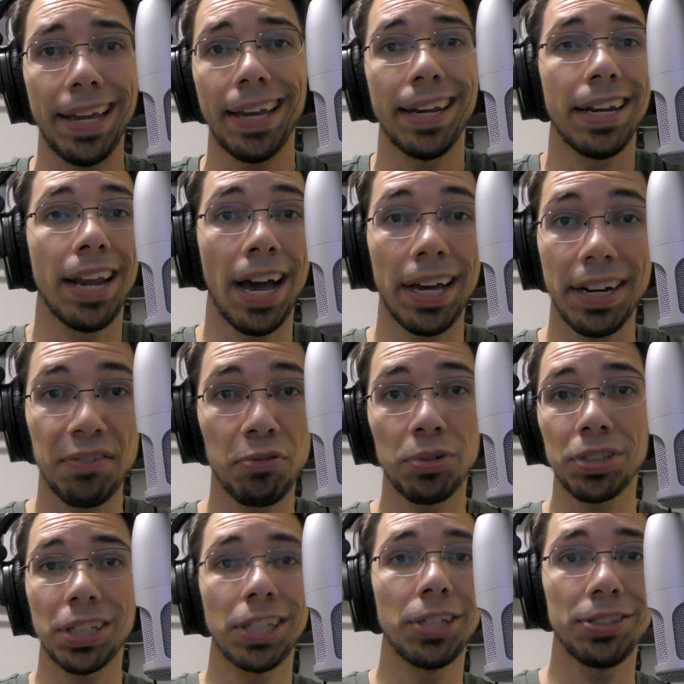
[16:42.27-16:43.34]
And not everyone's
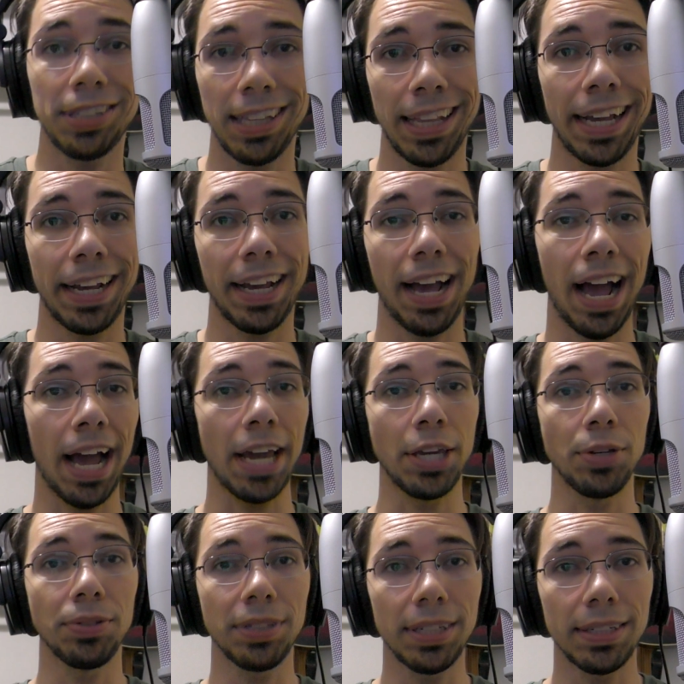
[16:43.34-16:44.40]
going to use it like I
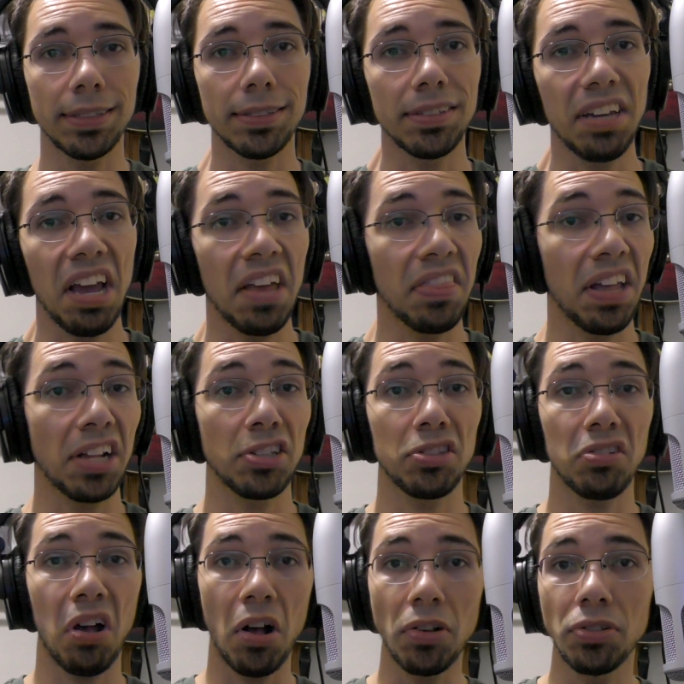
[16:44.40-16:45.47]
use it, and that's
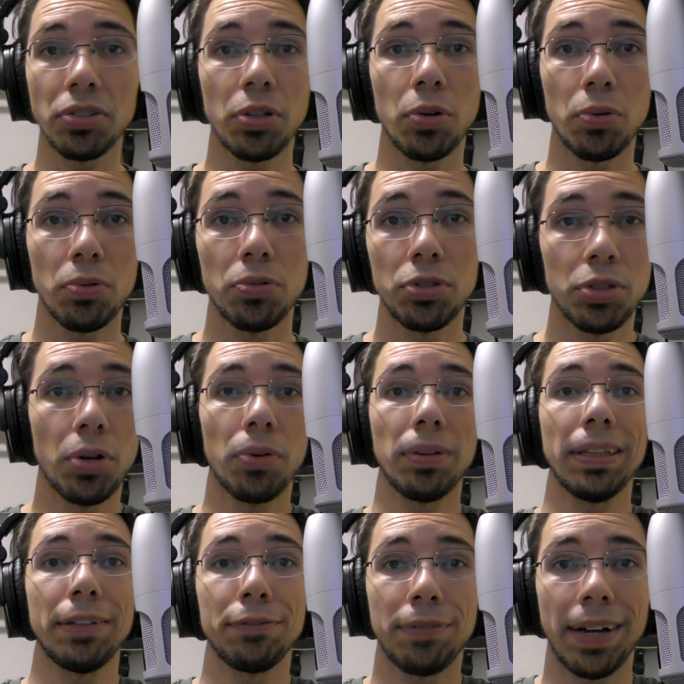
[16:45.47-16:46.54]
also
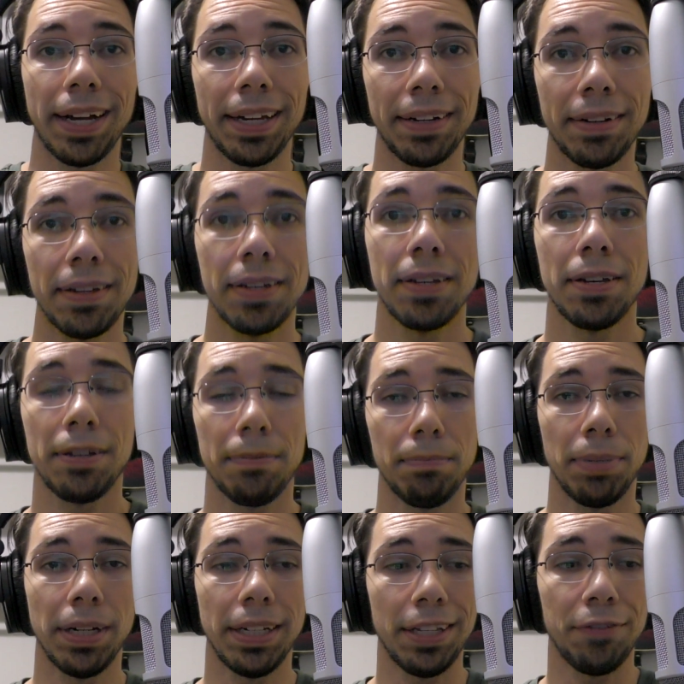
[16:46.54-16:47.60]
totally fine.
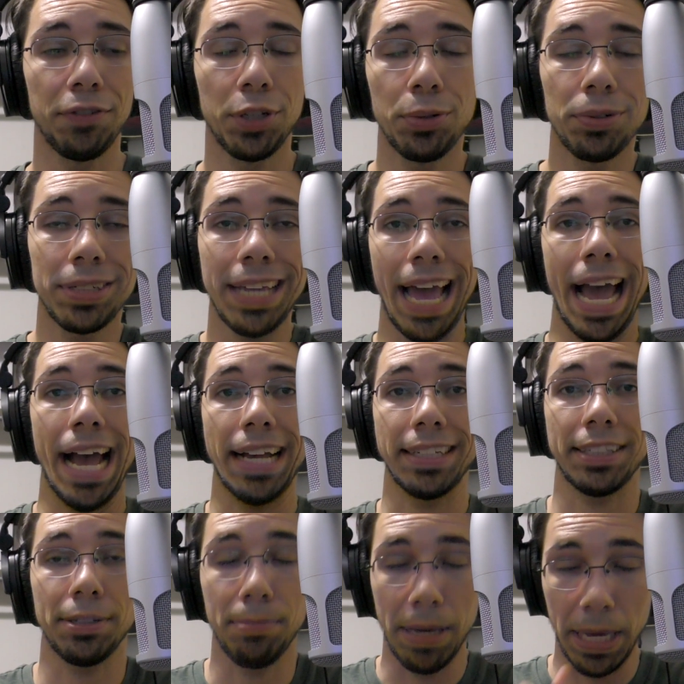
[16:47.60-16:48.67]
But if you were to
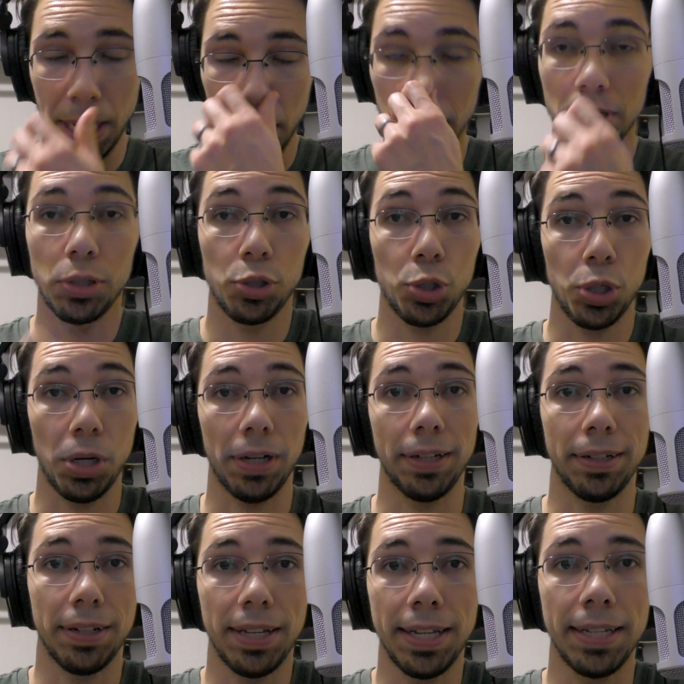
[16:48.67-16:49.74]
ask me, Sean,
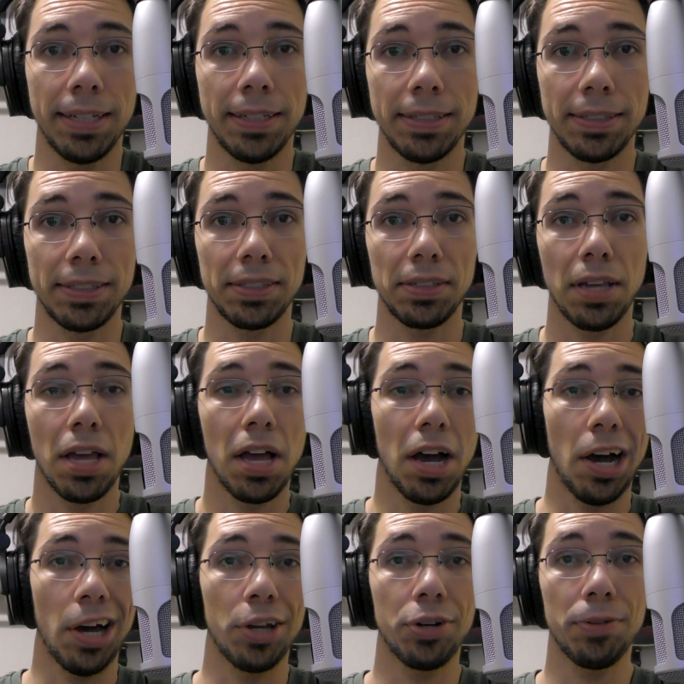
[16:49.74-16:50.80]
is
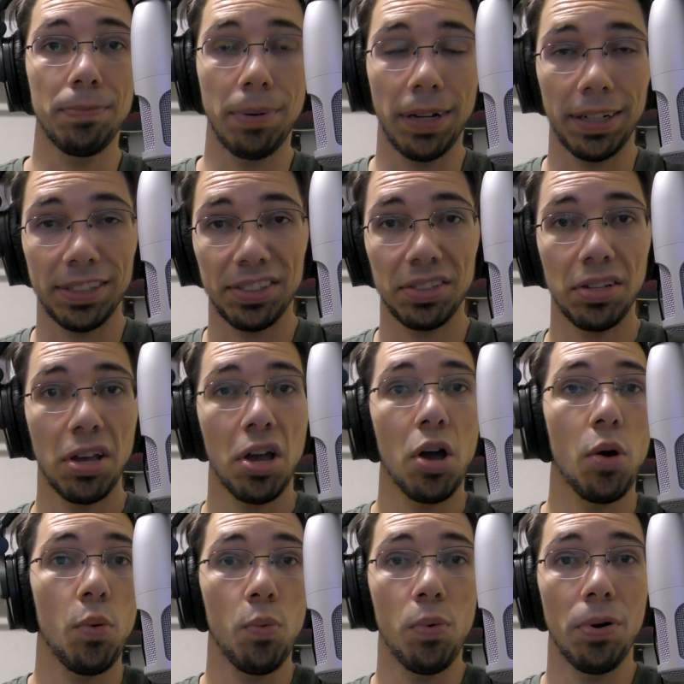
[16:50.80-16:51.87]
$100
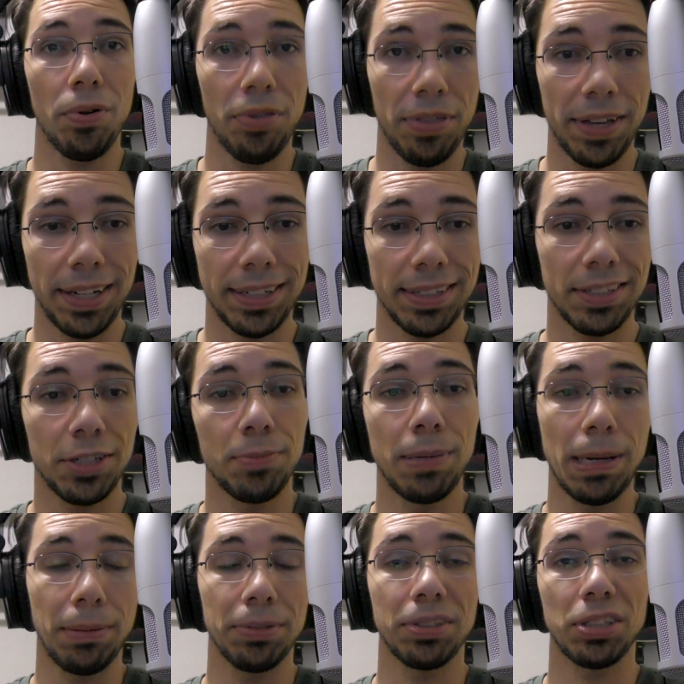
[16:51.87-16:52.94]
worth it to be
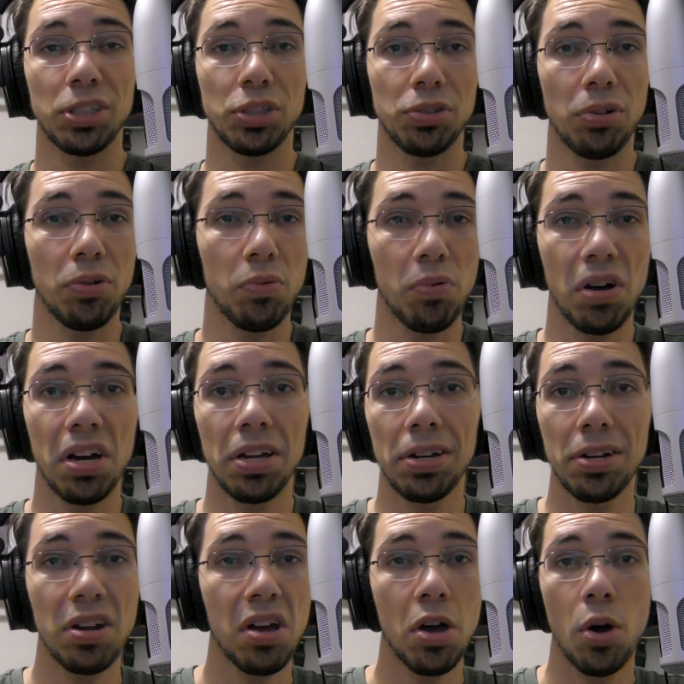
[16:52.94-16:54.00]
able to control
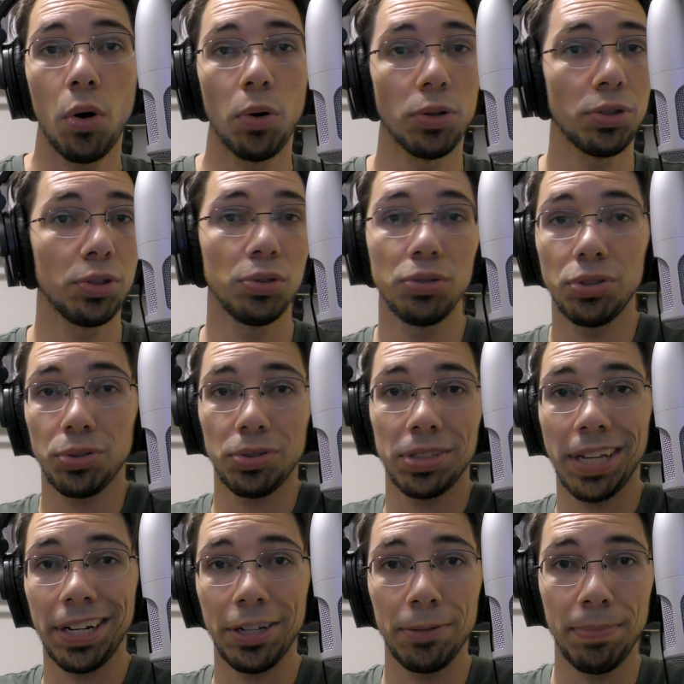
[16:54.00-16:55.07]
1 or 2 Source
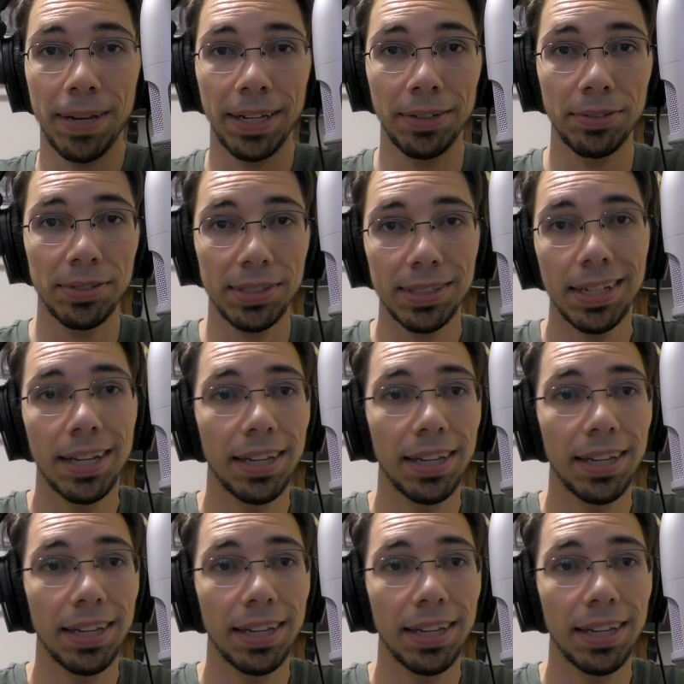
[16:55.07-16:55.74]
Audio pedals?